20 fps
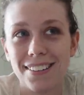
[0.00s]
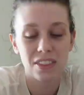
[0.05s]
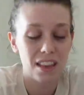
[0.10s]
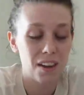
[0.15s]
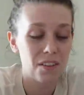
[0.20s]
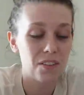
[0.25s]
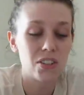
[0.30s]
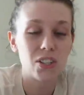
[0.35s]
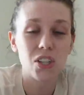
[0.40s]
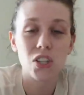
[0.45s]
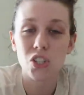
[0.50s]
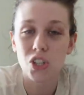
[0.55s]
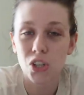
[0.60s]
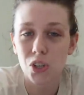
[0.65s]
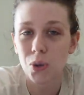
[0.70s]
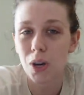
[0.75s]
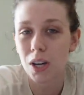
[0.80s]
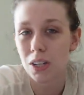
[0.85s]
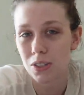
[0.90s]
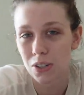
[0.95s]
There is a
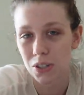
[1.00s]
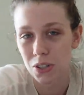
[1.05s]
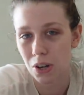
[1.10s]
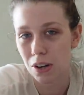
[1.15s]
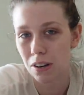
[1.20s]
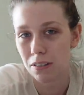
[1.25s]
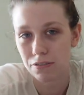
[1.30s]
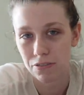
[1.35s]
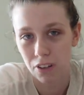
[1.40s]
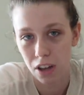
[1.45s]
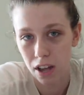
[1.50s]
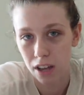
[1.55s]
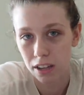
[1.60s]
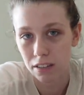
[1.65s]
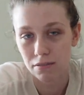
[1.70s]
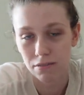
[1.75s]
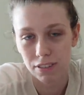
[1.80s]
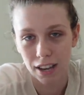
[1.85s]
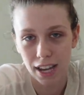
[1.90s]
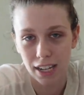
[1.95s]
$200
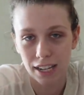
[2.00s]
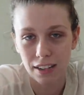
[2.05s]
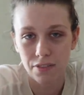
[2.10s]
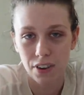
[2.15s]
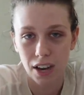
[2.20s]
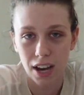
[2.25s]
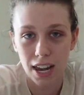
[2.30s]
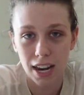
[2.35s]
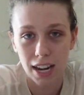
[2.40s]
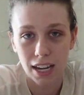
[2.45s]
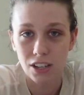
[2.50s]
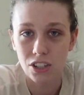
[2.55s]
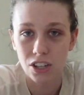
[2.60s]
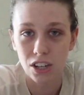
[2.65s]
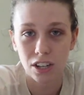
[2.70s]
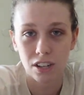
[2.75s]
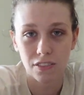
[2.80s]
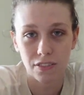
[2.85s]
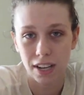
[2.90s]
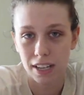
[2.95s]
fine for any
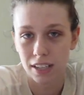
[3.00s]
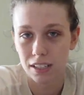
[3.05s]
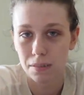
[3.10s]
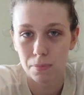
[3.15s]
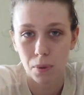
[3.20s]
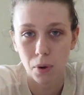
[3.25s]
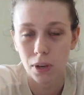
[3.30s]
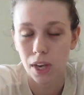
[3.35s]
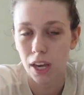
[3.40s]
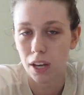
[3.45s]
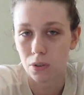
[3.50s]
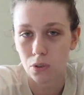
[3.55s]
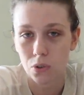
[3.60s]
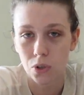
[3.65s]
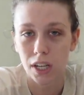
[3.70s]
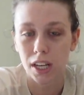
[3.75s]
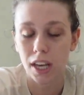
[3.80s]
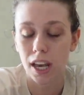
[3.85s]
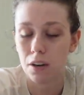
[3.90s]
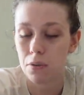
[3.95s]
violation of like smoking or
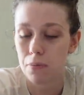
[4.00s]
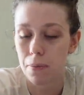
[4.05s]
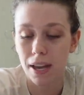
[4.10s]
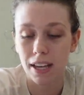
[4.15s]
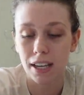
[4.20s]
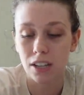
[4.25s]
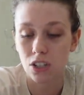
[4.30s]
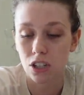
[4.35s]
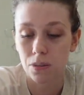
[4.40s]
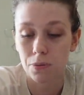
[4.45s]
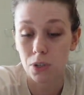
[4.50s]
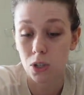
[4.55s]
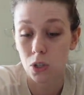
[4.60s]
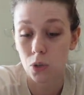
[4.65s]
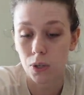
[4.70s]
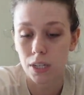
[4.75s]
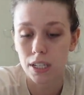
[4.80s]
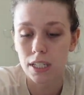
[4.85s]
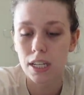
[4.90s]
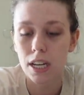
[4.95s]
drinking or making too much
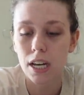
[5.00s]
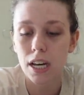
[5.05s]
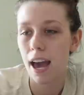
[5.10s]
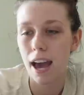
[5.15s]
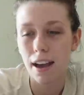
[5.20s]
noise.